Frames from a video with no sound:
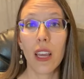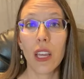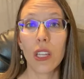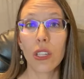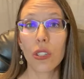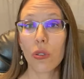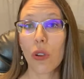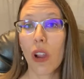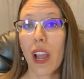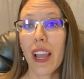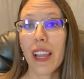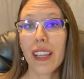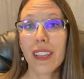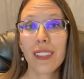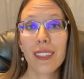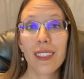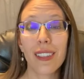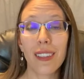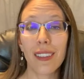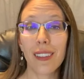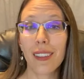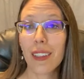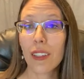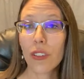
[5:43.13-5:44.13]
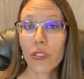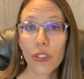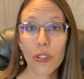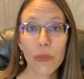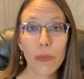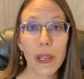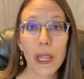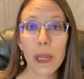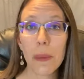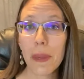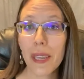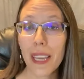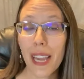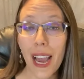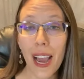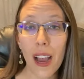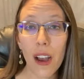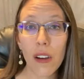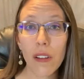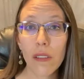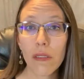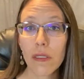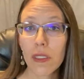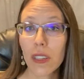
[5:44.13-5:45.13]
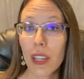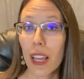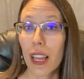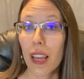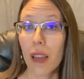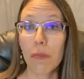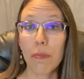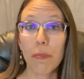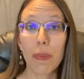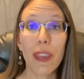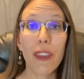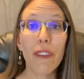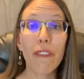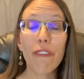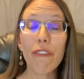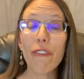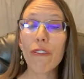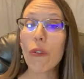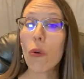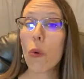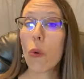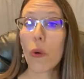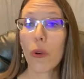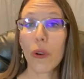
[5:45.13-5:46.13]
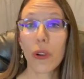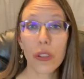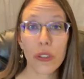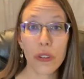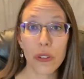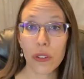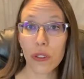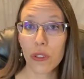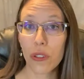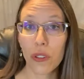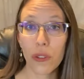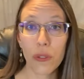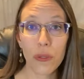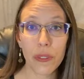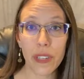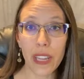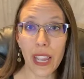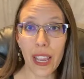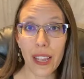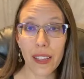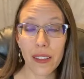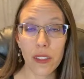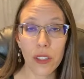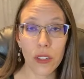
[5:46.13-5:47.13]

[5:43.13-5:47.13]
trying to get your baby out before your due date.